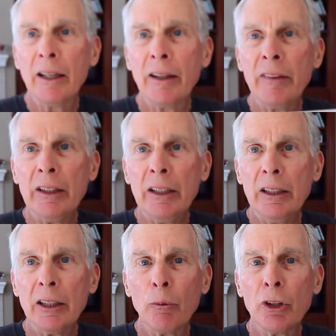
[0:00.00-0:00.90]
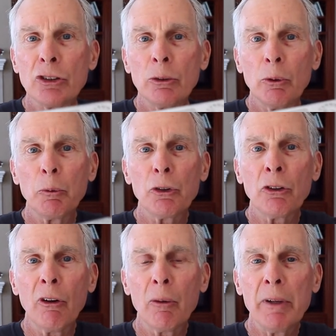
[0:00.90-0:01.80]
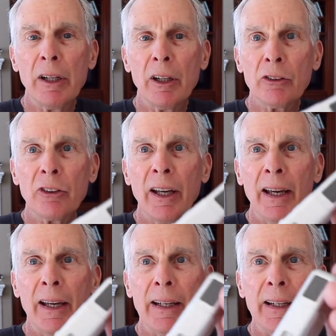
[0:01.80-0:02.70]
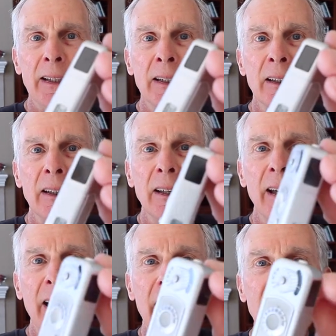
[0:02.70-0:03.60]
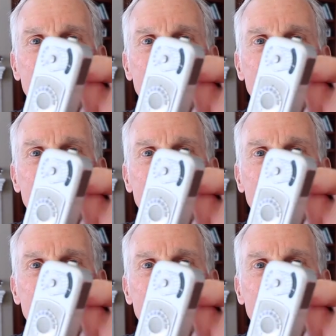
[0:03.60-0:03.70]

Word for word: the original one was called a Minox A, and